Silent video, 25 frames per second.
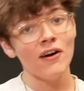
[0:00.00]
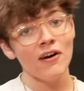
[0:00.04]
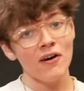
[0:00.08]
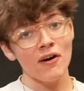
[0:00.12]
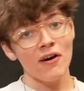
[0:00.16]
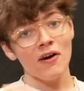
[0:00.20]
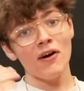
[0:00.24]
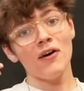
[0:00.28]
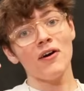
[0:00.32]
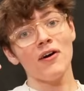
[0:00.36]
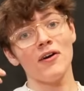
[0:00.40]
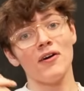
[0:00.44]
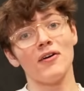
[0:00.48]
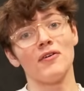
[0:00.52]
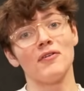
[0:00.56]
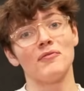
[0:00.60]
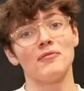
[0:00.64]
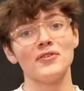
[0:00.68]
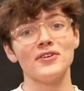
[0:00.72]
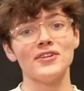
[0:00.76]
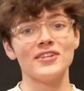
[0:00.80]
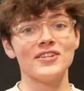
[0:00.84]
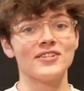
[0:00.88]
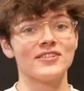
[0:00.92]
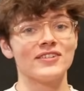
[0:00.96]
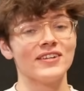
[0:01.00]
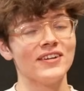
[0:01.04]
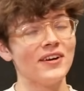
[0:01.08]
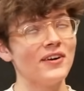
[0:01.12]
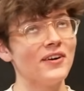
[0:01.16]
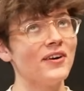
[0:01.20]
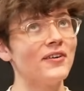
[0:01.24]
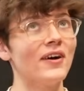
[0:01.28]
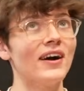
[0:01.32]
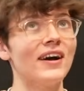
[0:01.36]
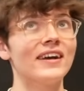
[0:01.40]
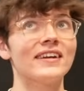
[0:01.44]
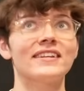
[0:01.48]
Oh, No, dare
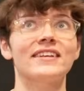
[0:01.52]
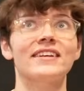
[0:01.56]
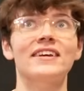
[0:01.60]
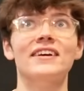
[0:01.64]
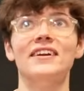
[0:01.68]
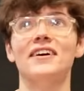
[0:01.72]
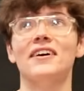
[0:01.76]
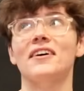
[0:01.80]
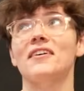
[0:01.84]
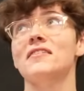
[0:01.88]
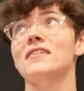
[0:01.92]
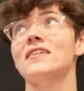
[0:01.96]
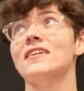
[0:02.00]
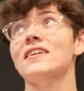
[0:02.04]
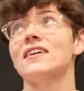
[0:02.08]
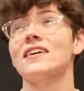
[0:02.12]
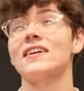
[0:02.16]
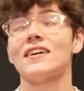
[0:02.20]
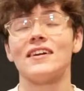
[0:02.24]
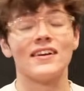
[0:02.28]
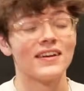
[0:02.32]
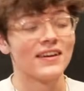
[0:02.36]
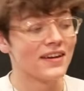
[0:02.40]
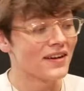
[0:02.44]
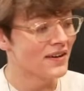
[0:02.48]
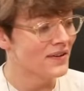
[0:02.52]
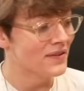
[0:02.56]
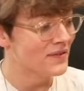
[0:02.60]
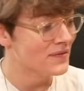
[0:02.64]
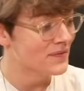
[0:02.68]
I be nice for a minute?